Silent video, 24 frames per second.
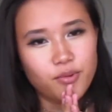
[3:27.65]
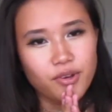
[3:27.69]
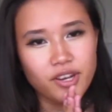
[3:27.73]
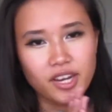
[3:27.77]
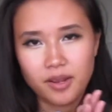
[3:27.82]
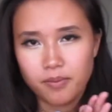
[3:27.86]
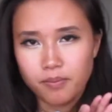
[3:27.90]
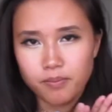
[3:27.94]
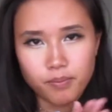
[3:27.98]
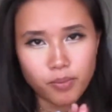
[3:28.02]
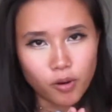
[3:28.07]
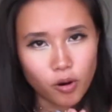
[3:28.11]
When
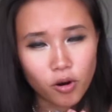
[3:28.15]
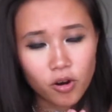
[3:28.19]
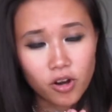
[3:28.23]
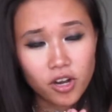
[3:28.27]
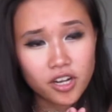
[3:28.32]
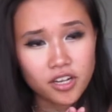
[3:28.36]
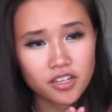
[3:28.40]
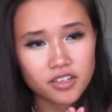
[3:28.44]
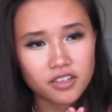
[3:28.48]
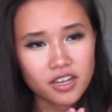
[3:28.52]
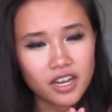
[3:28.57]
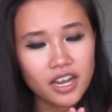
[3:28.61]
I'm
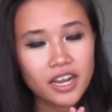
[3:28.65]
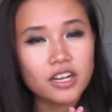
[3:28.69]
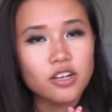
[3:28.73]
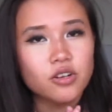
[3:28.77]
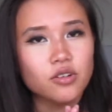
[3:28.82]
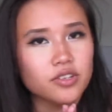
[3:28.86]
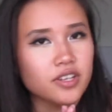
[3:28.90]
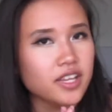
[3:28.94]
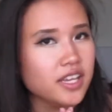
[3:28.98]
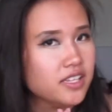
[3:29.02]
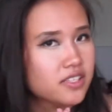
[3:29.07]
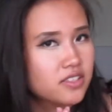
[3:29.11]
bored, I go
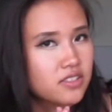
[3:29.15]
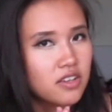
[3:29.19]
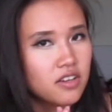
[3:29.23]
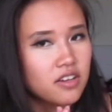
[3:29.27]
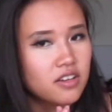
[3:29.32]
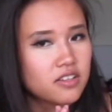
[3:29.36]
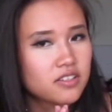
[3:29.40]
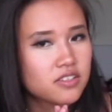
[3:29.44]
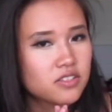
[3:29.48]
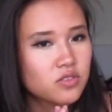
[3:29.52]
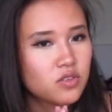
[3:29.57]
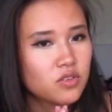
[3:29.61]
on
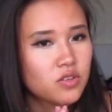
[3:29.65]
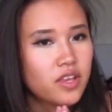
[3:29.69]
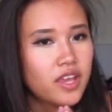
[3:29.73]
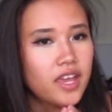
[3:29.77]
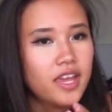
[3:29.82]
ASOS.